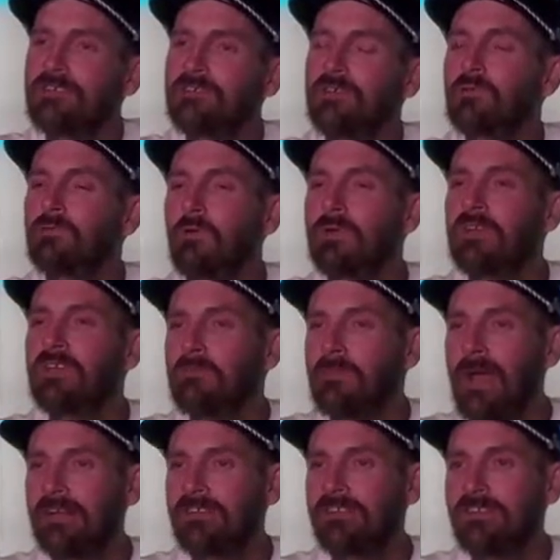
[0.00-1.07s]
to when we get
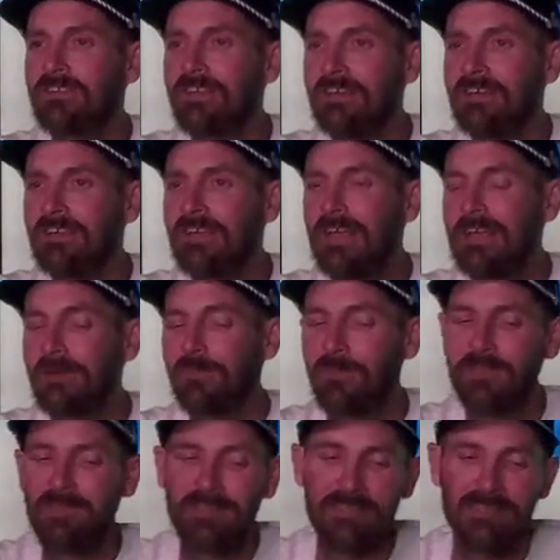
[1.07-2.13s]
back to the Denny
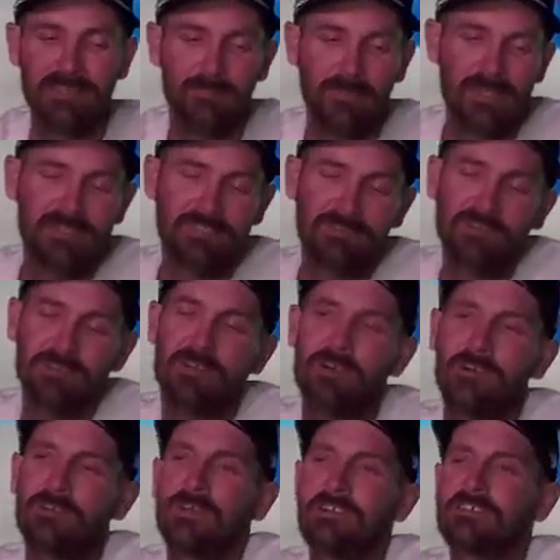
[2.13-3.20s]
Hamlin, and basically the
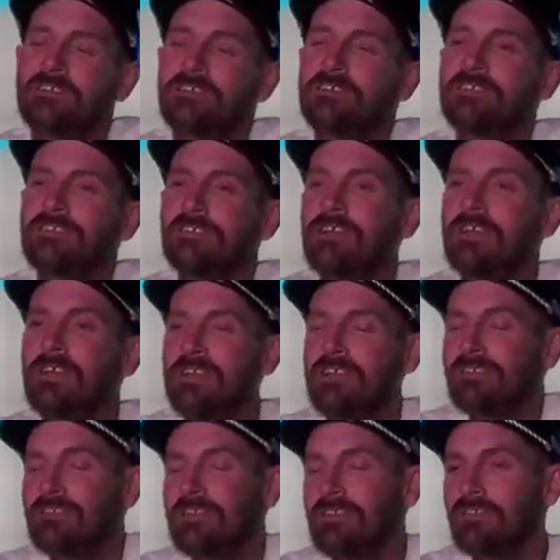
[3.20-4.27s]
hard right turn
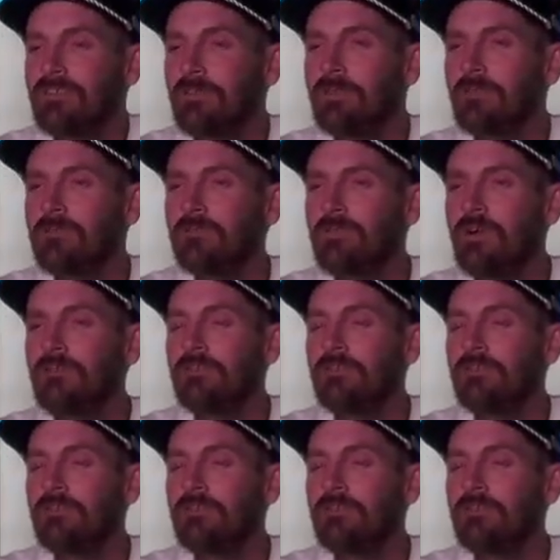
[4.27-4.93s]
is this the new Joe